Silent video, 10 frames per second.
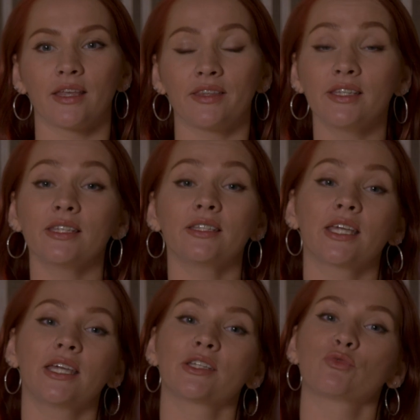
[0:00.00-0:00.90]
These
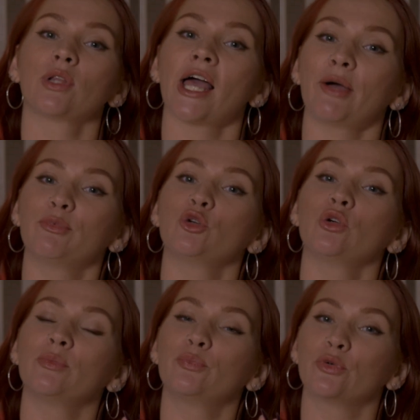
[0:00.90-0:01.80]
indicators will help you
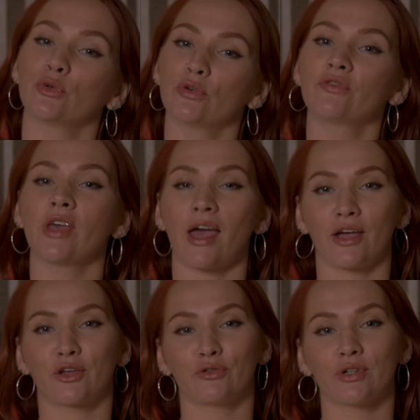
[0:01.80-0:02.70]
improve the
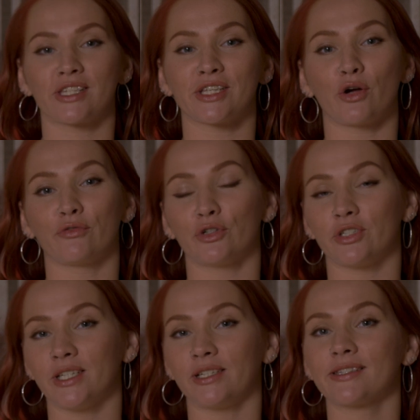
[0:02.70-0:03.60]
accuracy of your
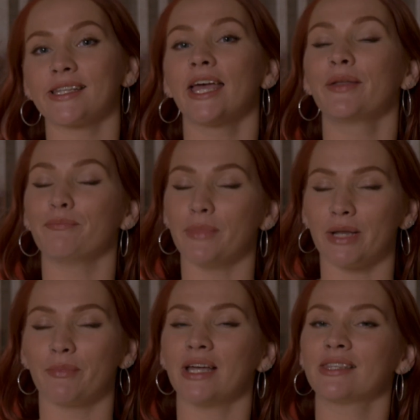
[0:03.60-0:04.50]
deals and
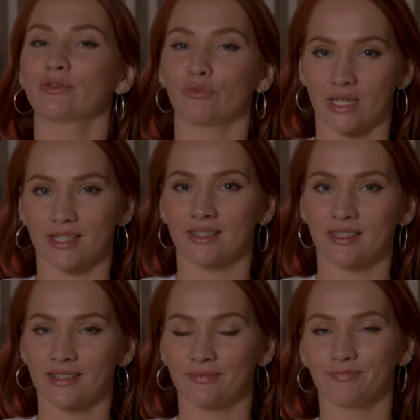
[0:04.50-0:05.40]
minimize risks.